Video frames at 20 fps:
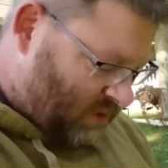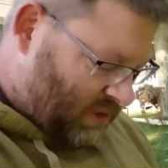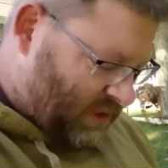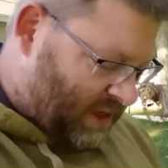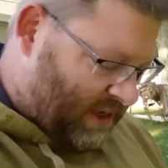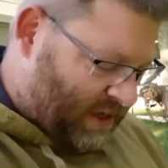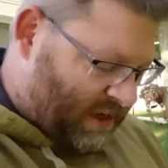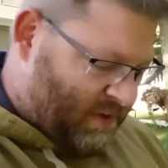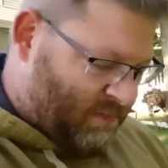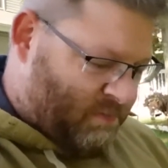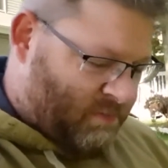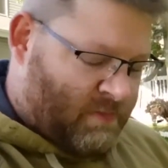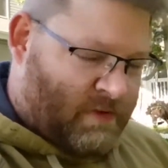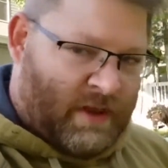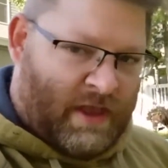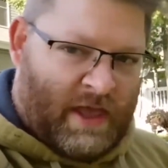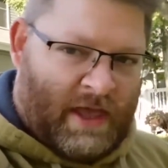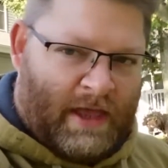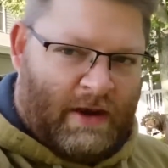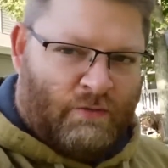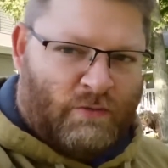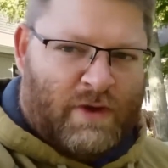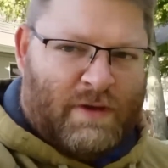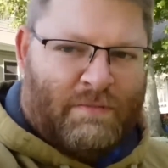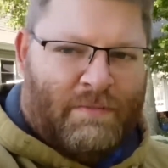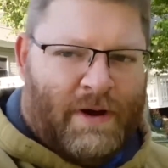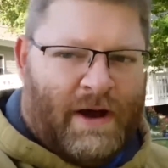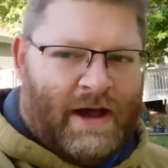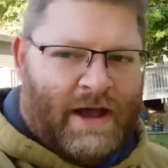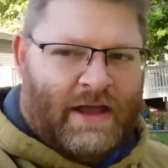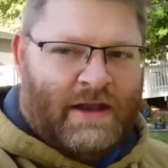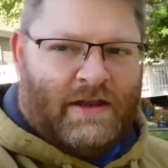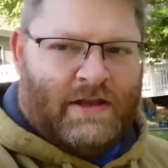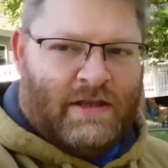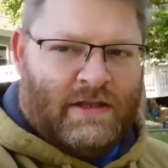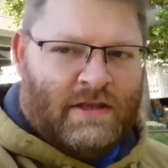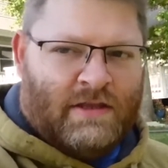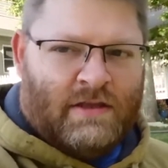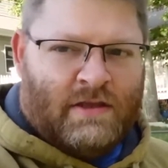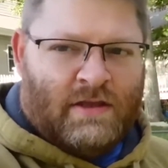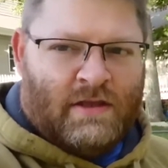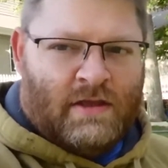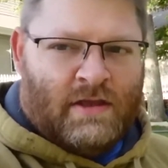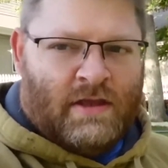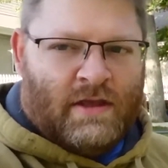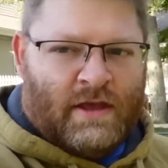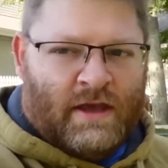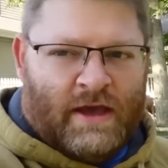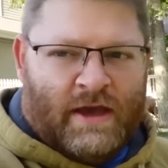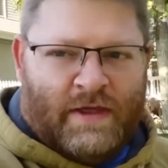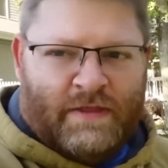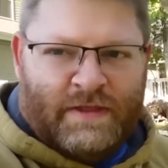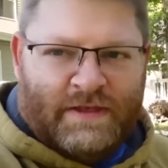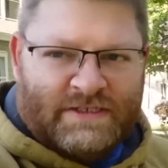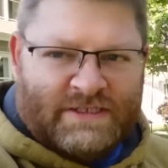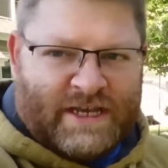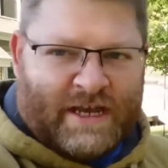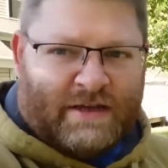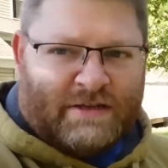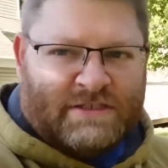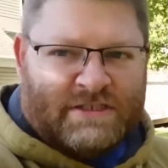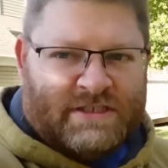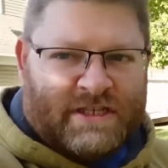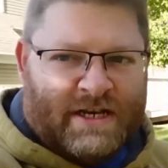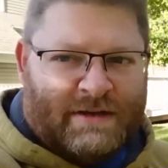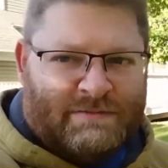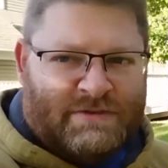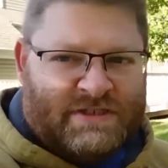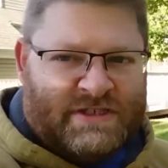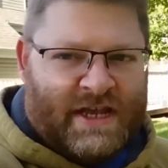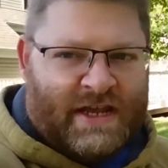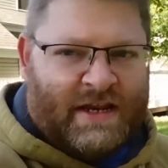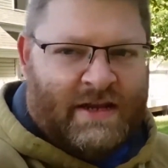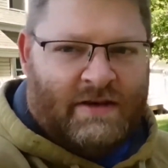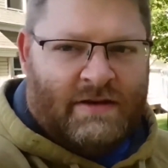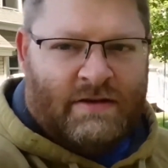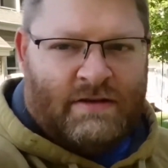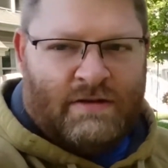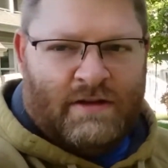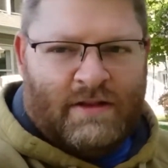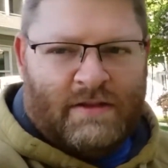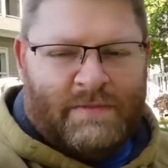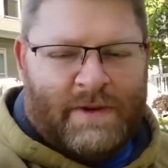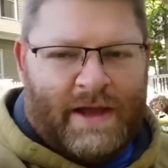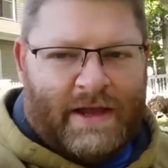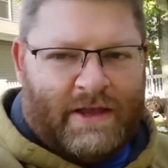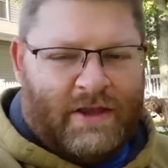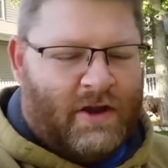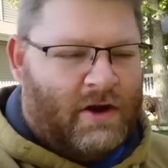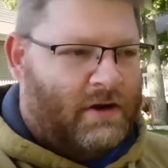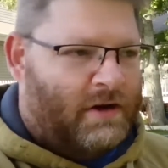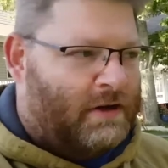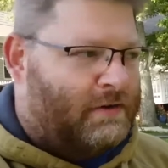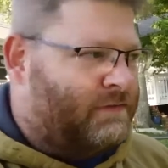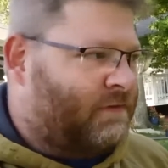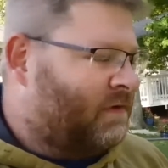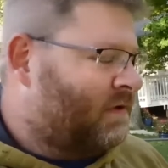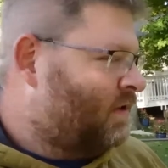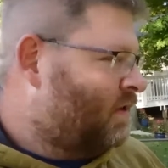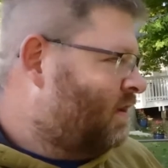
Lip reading: And we bought this house that I'm standing in the backyard of.